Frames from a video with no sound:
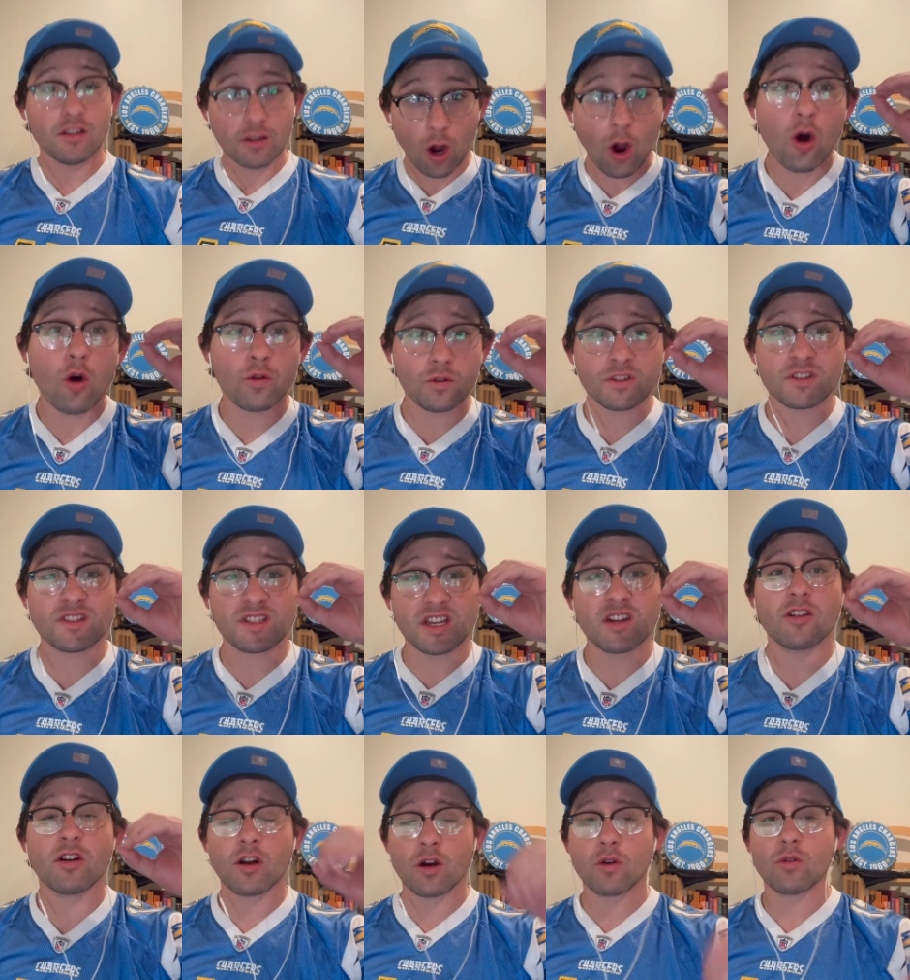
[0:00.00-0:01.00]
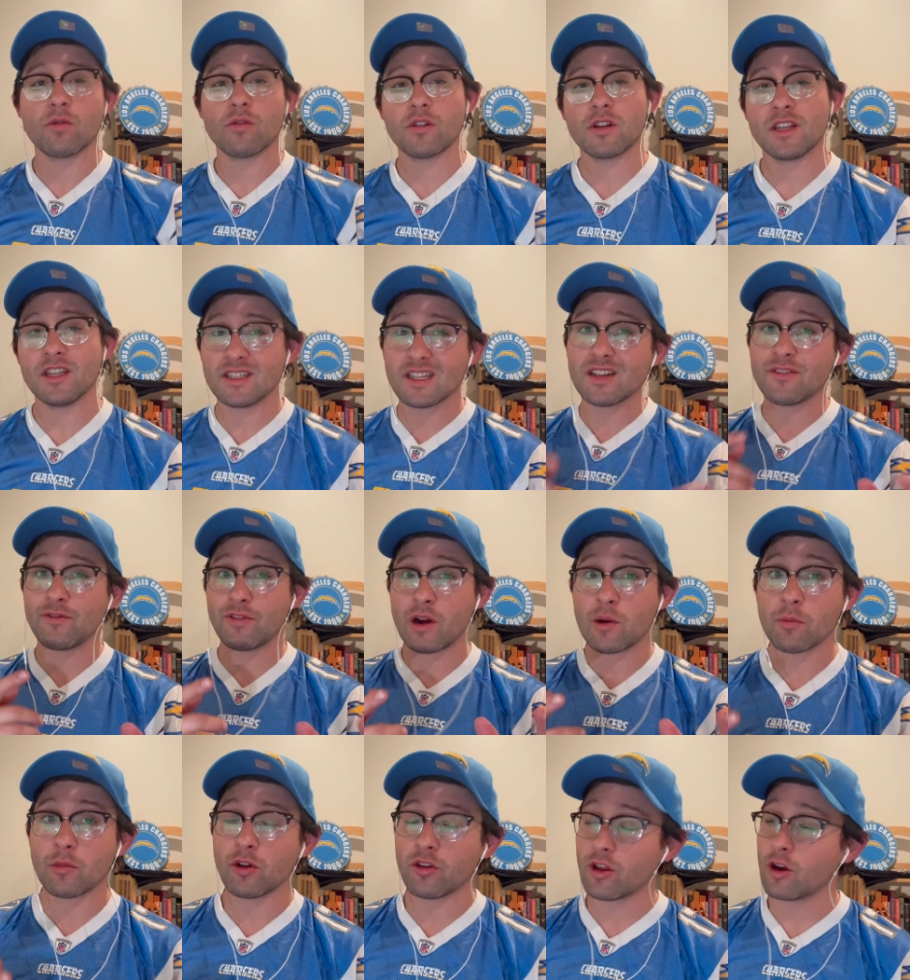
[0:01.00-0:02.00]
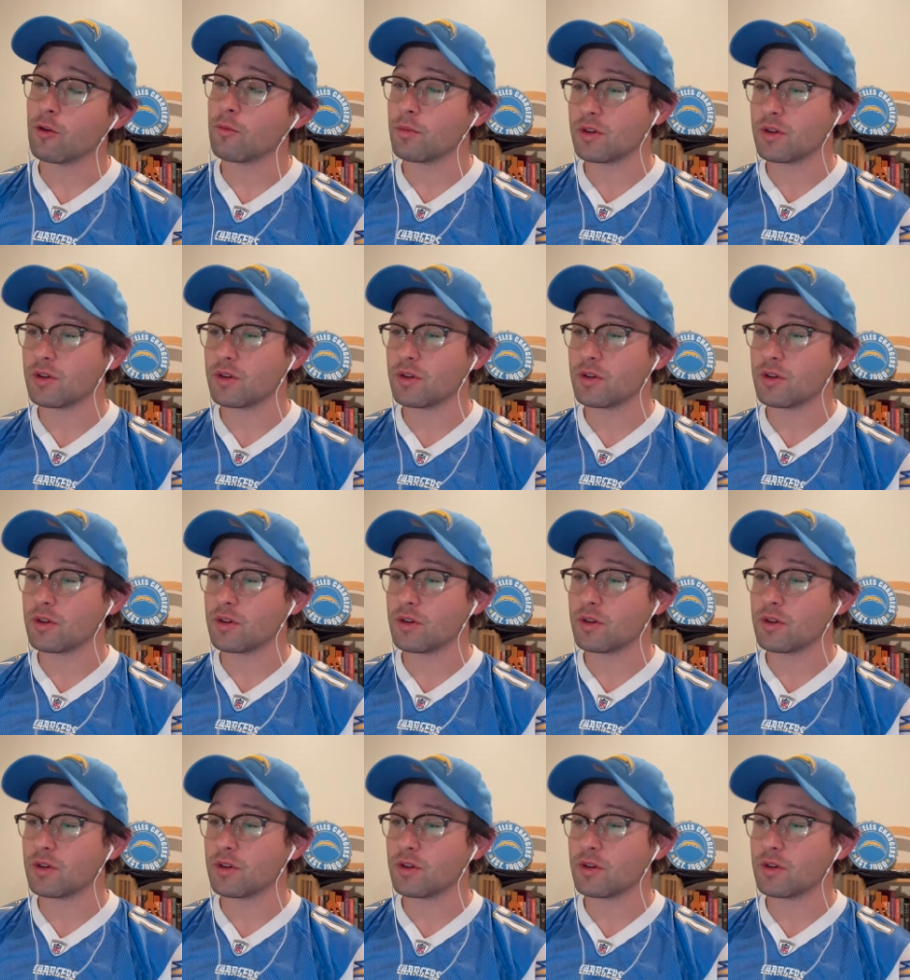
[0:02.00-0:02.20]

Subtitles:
Oh, zero. He did fumble, though.